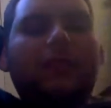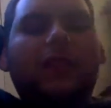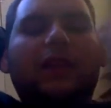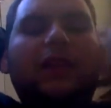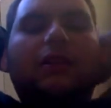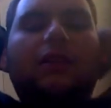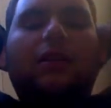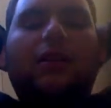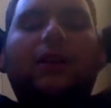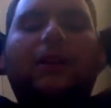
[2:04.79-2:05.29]

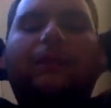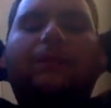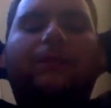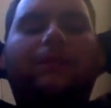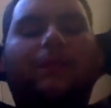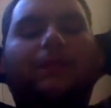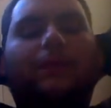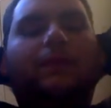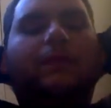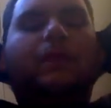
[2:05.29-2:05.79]
Alright.
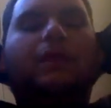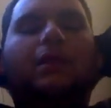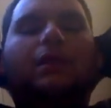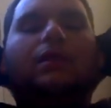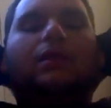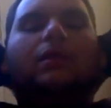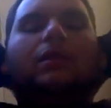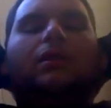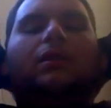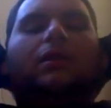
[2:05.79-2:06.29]

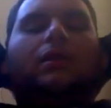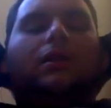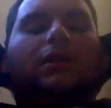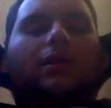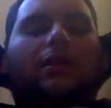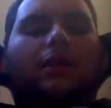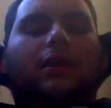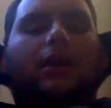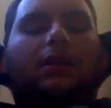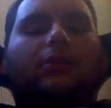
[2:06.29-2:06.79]

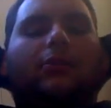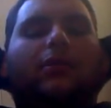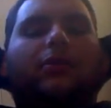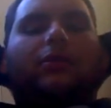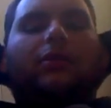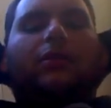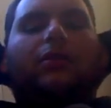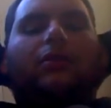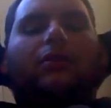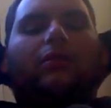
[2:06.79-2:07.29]
Now
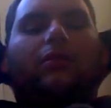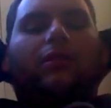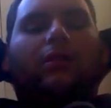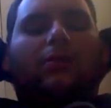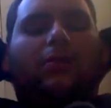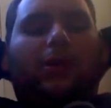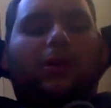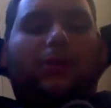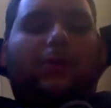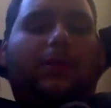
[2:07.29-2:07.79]
moving on to
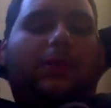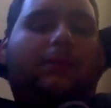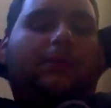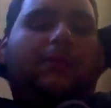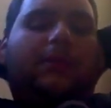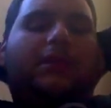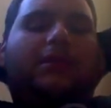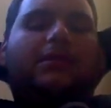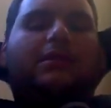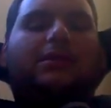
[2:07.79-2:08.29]
the Pope and
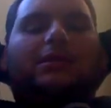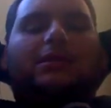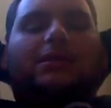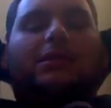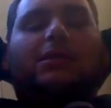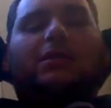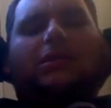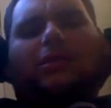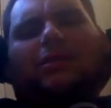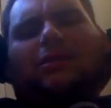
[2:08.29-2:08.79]
Abyss.
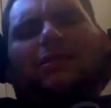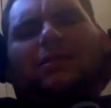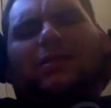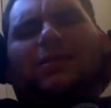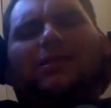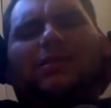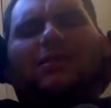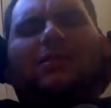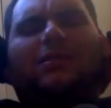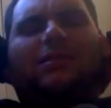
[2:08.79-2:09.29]

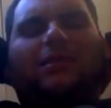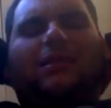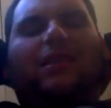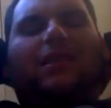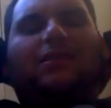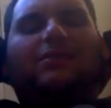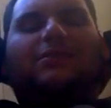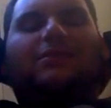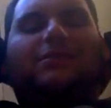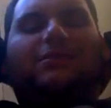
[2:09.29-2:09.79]
This
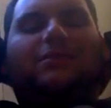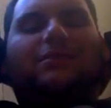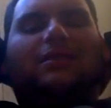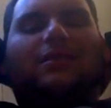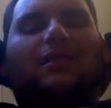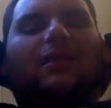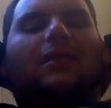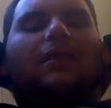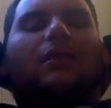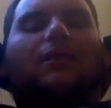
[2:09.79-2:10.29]
has
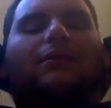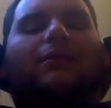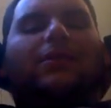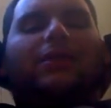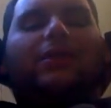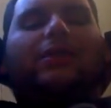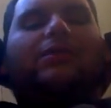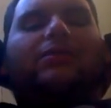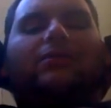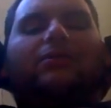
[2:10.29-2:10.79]

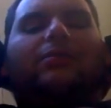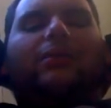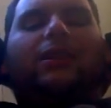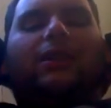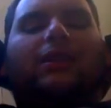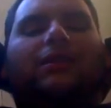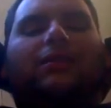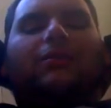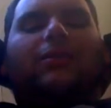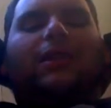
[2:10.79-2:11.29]
potential to be
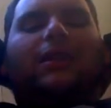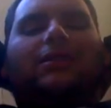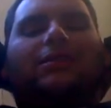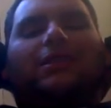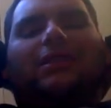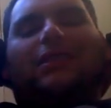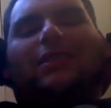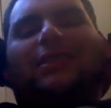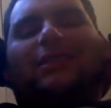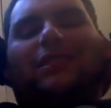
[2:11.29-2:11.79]
a good
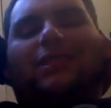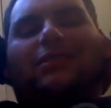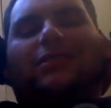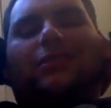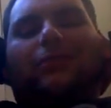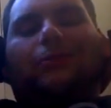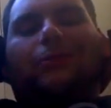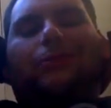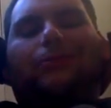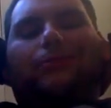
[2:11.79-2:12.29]
match. I think they
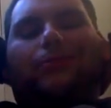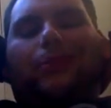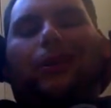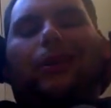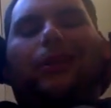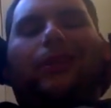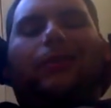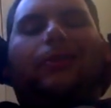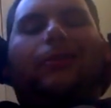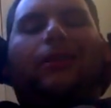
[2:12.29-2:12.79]
should
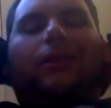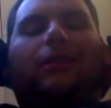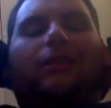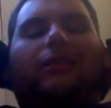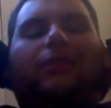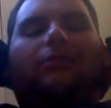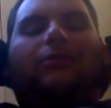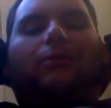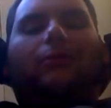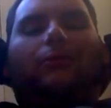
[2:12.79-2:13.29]
probably run a
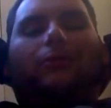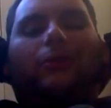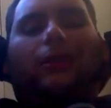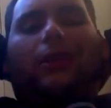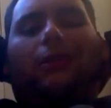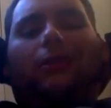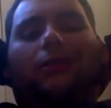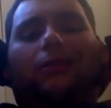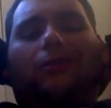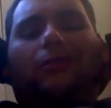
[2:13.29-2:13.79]
different
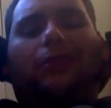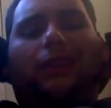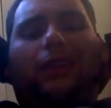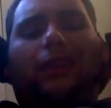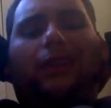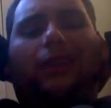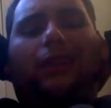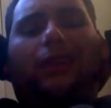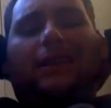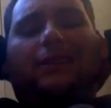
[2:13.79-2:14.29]
route
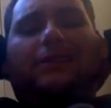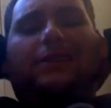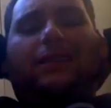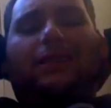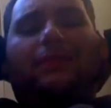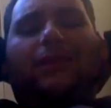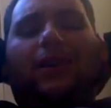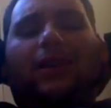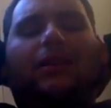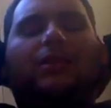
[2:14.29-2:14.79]
than a
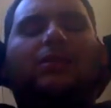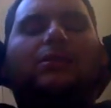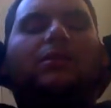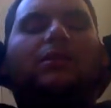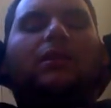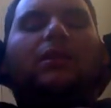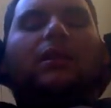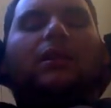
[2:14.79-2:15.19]
casket match.